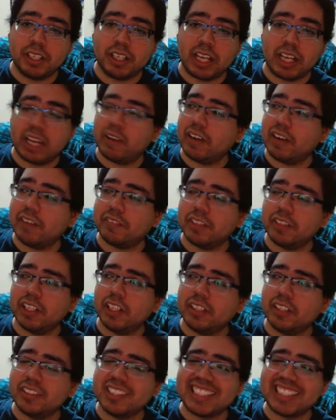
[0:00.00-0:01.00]
I don't have
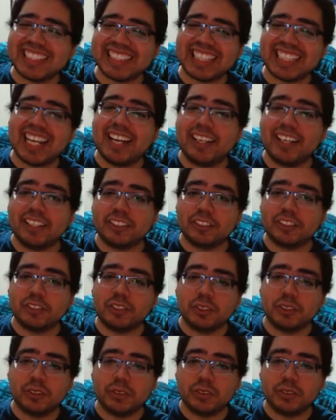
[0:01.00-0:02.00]
the desire to
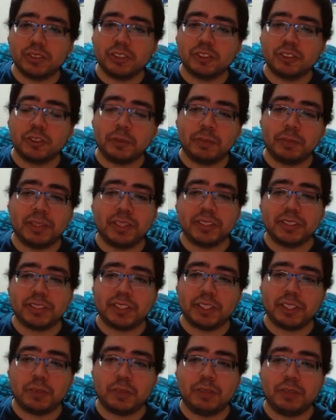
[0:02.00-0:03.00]
do the stupid things that
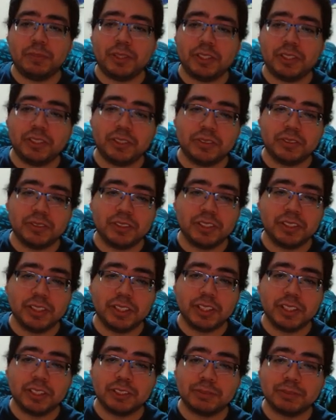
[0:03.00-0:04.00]
they want me to do
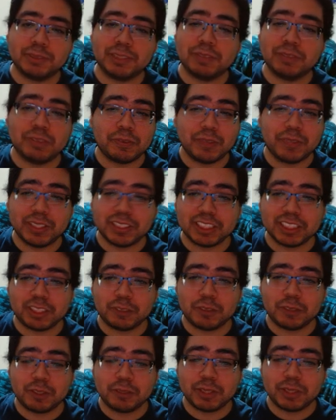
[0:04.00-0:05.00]
in the specific ways that they
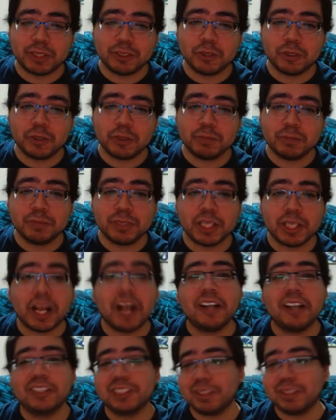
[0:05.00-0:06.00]
want me to do them,
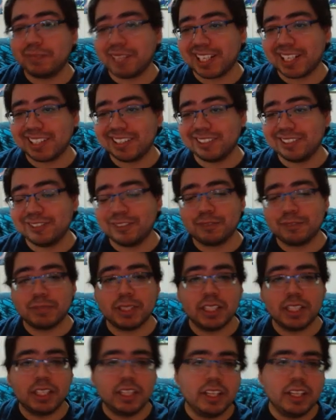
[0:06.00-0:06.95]
so I'm not gonna do them.